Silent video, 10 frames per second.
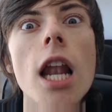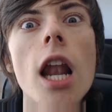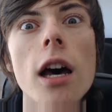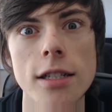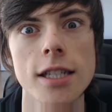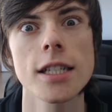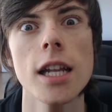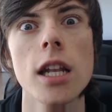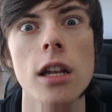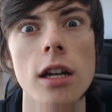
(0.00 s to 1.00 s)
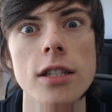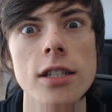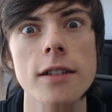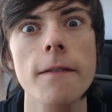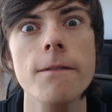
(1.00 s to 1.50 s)
Lots and
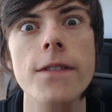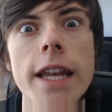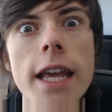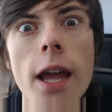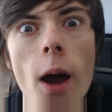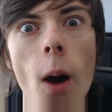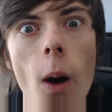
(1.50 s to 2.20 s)
lots of videos.